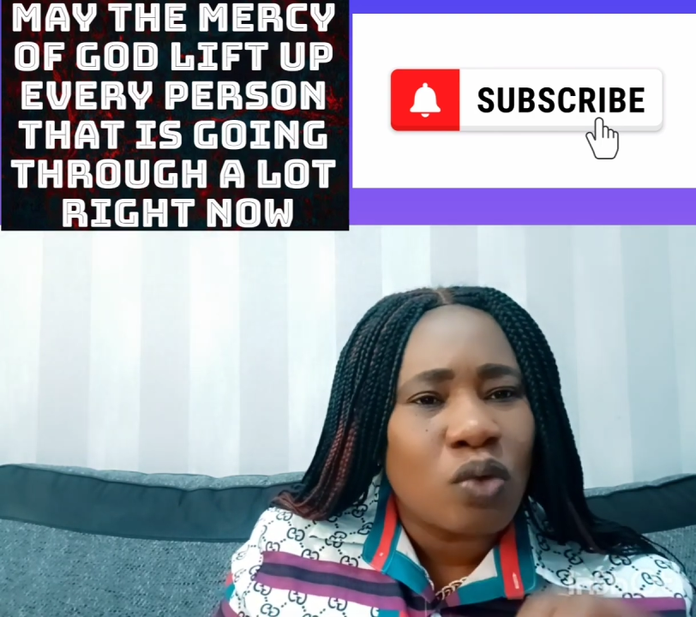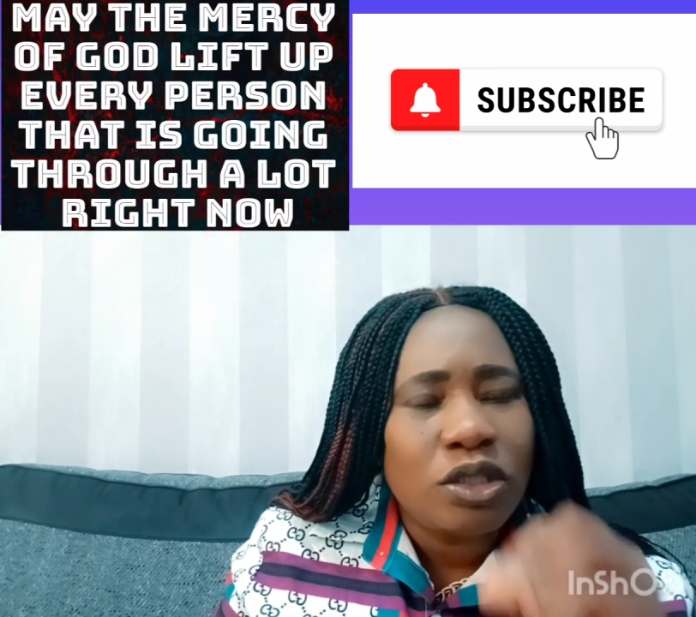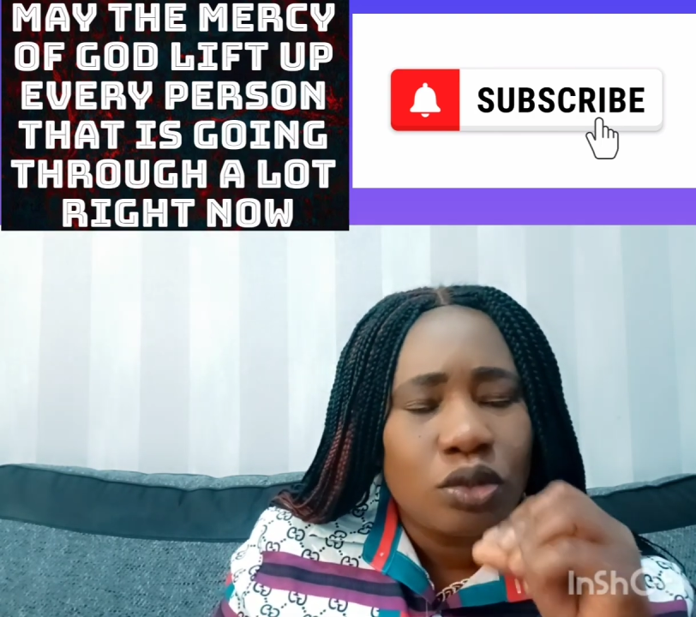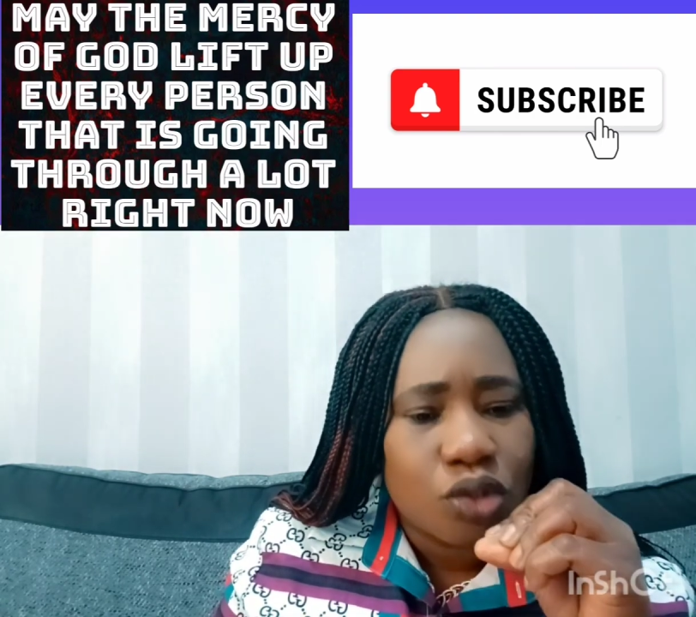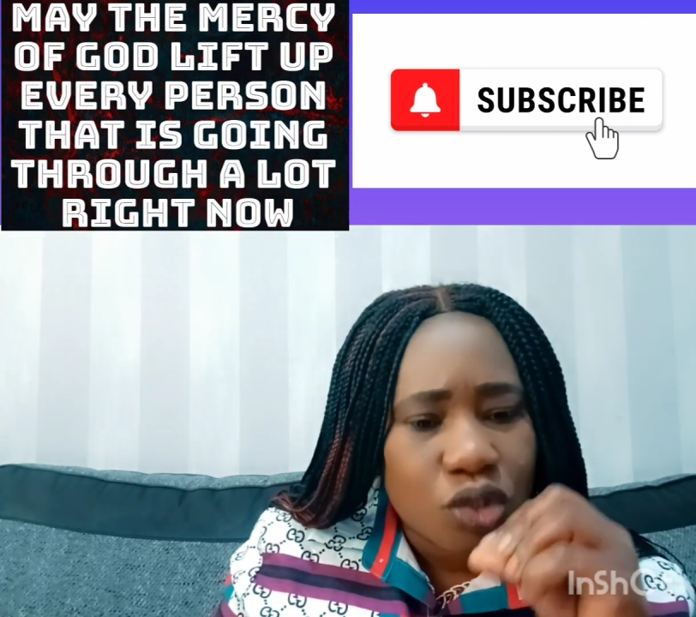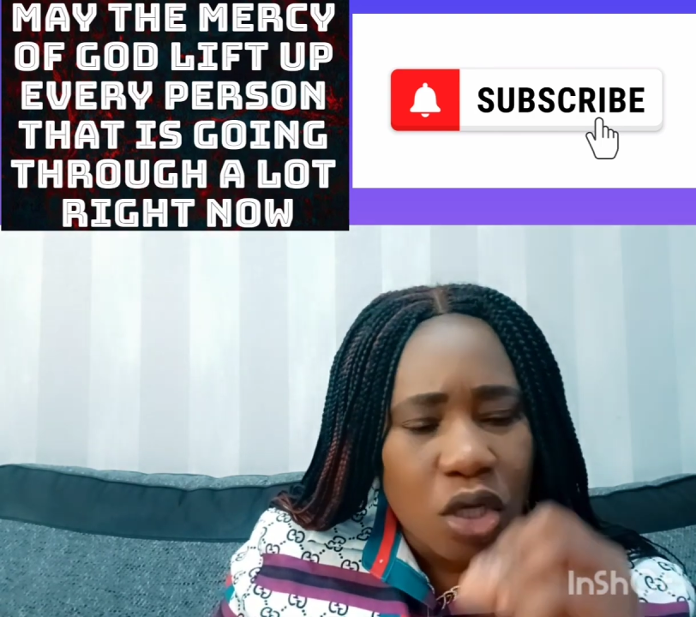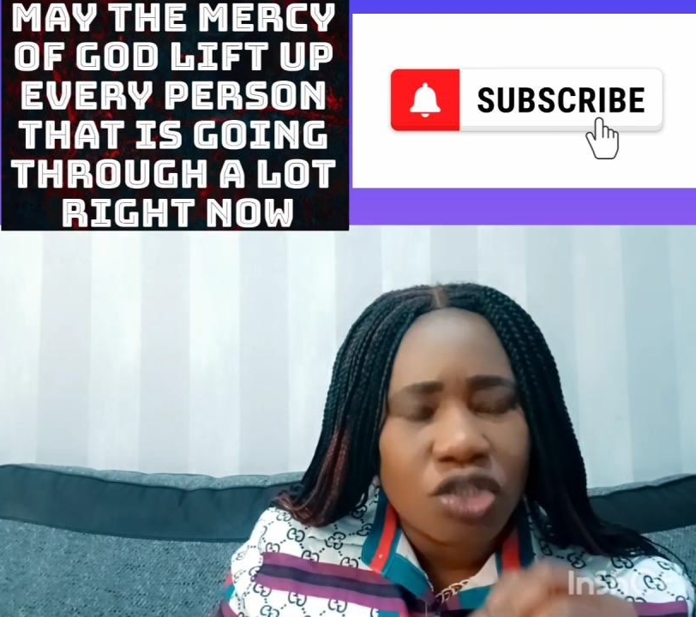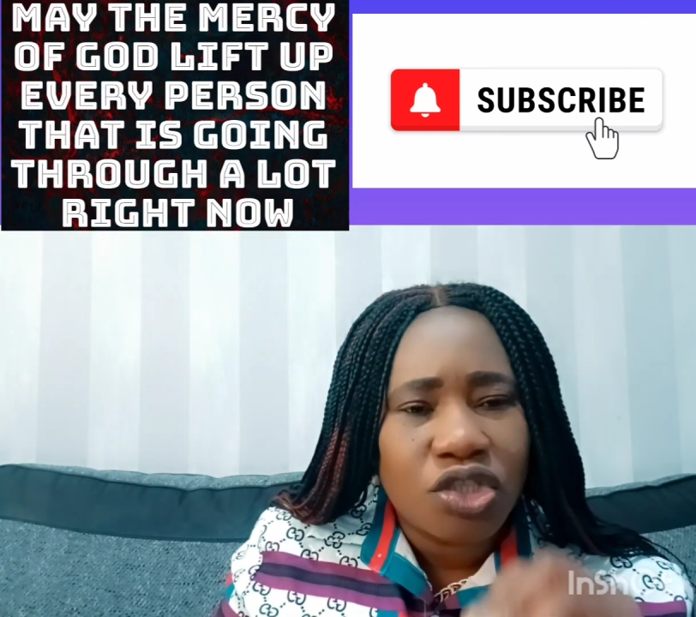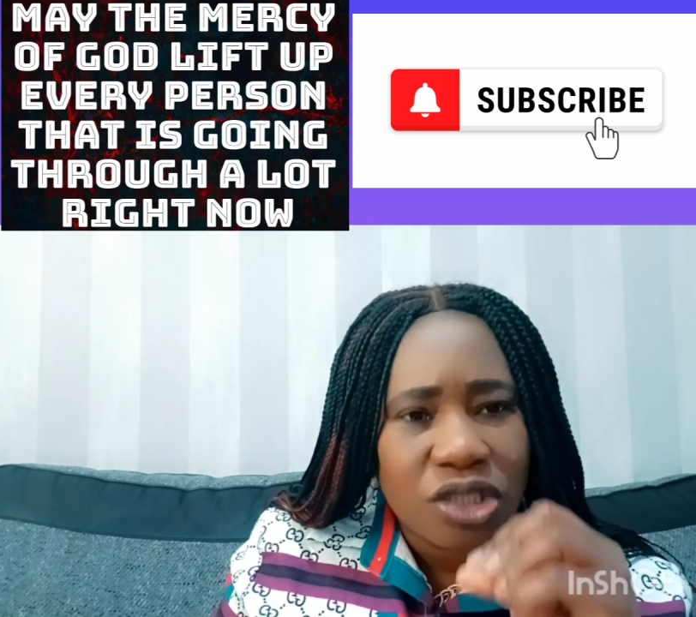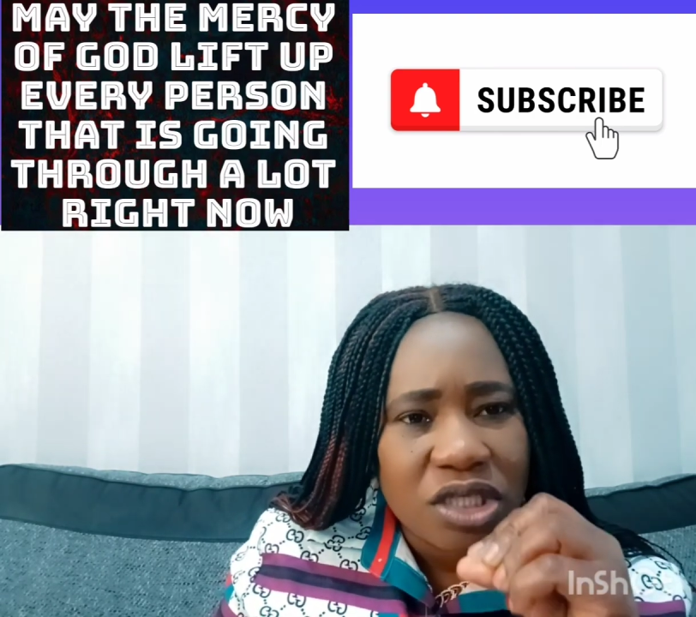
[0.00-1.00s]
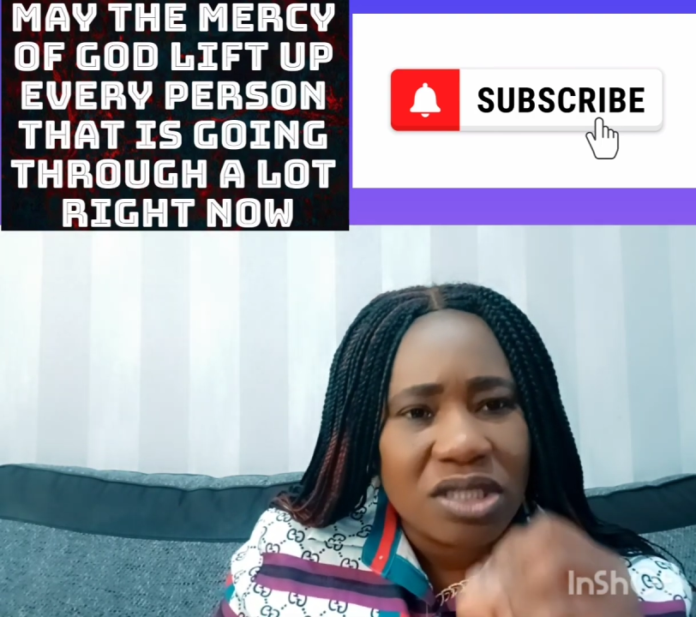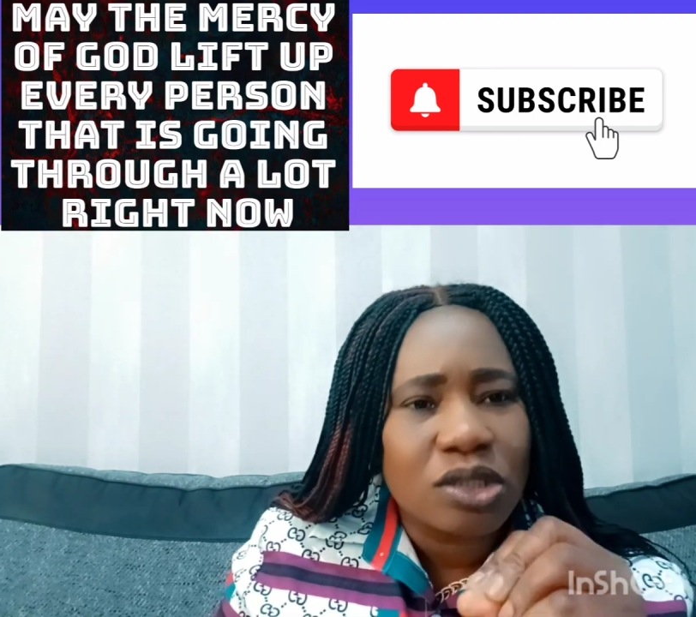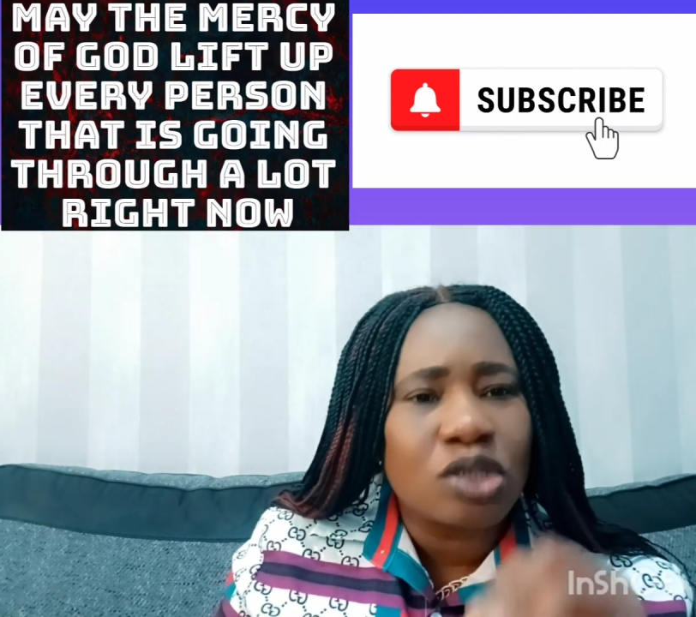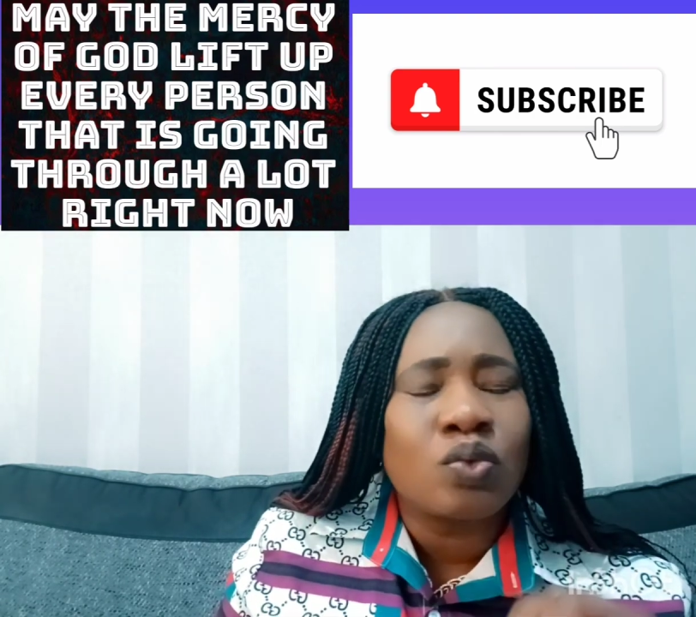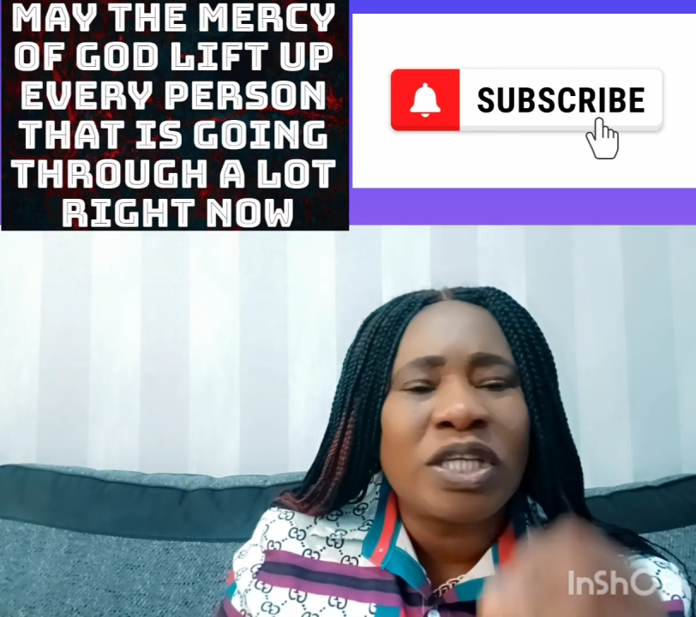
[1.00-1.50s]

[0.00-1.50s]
when you touch Jesus,